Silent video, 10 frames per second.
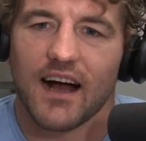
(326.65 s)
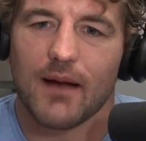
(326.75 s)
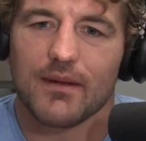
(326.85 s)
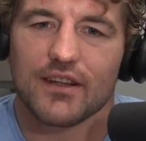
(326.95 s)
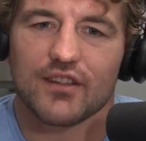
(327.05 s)

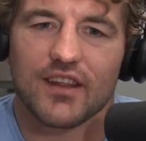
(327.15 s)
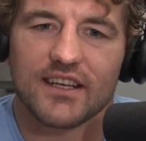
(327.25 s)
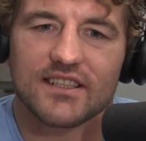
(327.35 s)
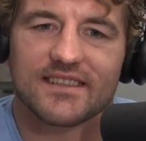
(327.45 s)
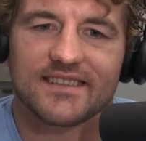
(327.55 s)
I mean,
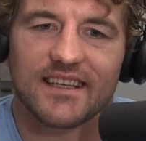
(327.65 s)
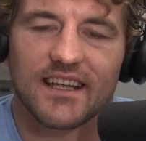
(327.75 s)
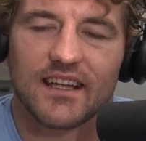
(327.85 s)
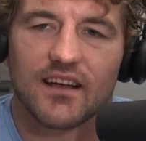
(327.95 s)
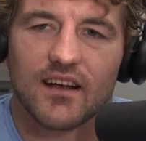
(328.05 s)
they just
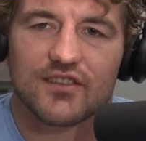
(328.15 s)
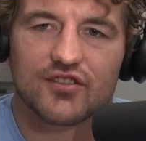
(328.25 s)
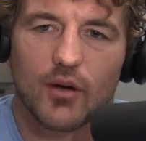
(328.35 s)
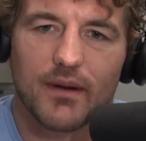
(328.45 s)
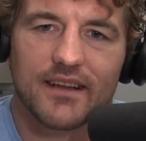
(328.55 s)
see
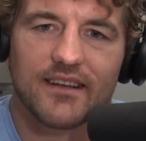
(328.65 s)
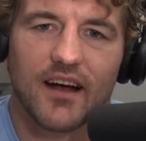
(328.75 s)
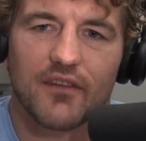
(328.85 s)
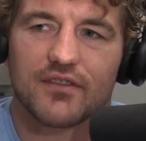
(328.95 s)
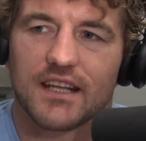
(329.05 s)
so many
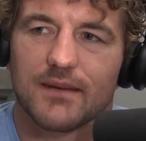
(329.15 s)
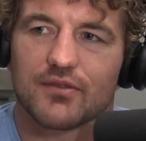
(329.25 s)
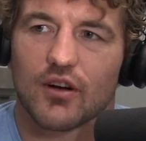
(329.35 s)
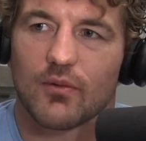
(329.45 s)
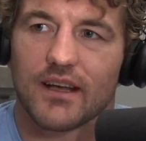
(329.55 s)
tough
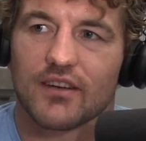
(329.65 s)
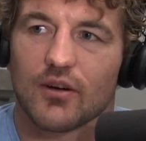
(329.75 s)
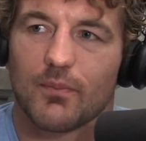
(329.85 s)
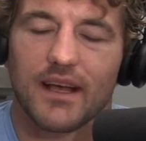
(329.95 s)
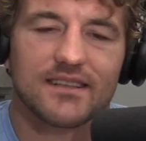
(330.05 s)
teams on a
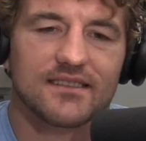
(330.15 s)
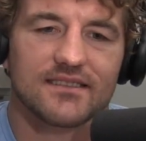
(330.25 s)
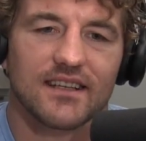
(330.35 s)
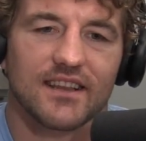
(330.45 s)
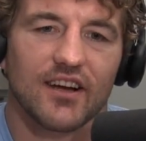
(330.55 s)
regular
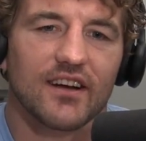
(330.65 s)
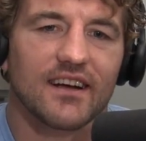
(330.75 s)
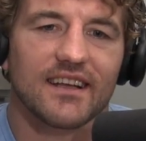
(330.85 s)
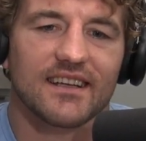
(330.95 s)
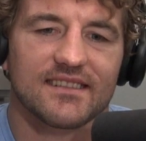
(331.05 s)
basis that they're
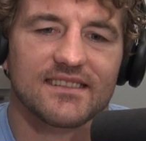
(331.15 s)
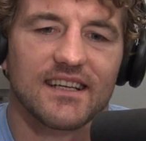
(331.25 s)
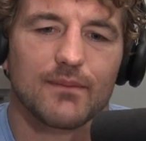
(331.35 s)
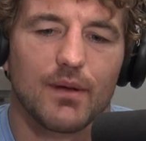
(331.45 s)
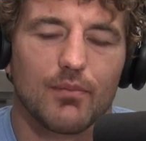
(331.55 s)
going to get seen.